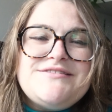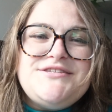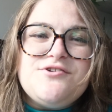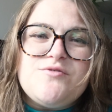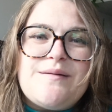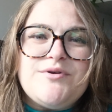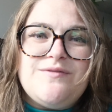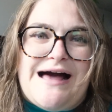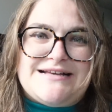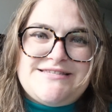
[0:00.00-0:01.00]
Do you remember
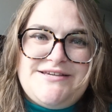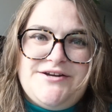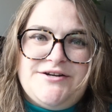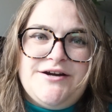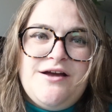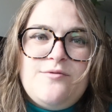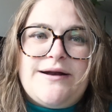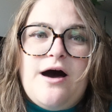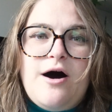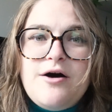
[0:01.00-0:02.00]
last year
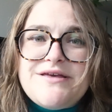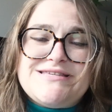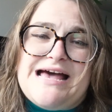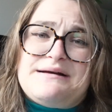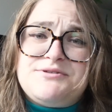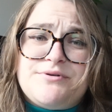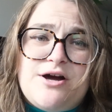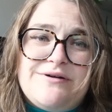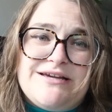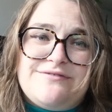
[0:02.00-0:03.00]
when all these apps were
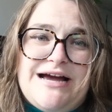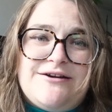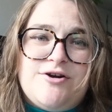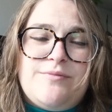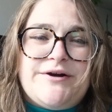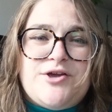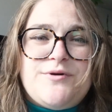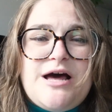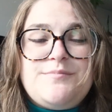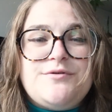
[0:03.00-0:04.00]
going viral where you
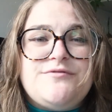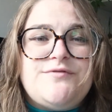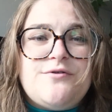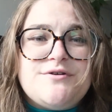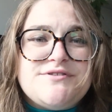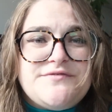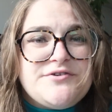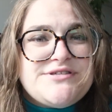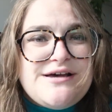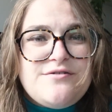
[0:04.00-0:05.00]
would upload photos of
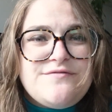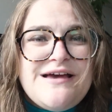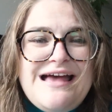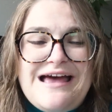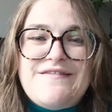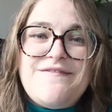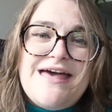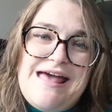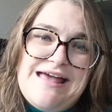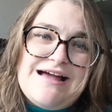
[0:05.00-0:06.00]
yourself and then the
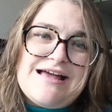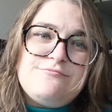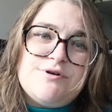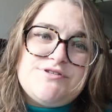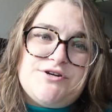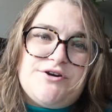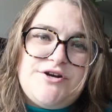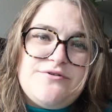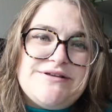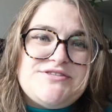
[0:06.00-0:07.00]
AI would turn you